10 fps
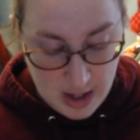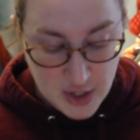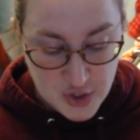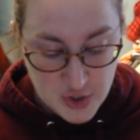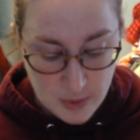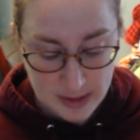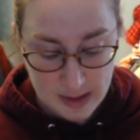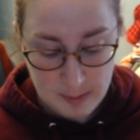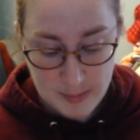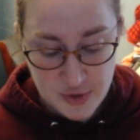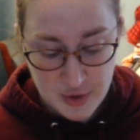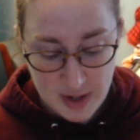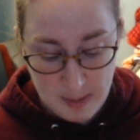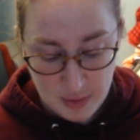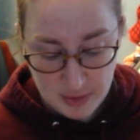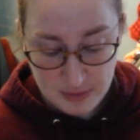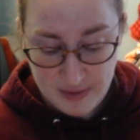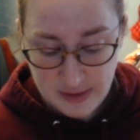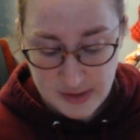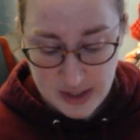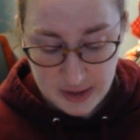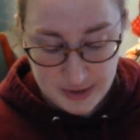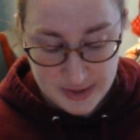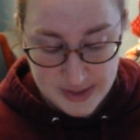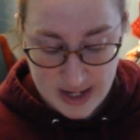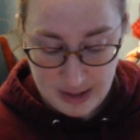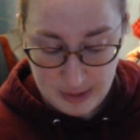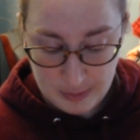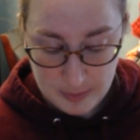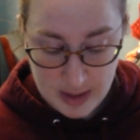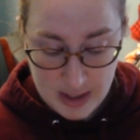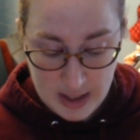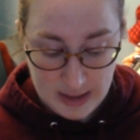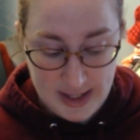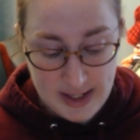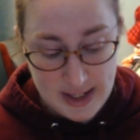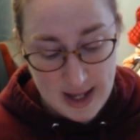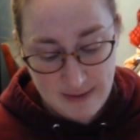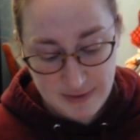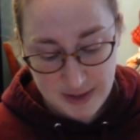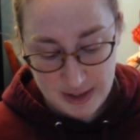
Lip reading: Shortly, Mr. Aborn felt he could continue. Leaning heavily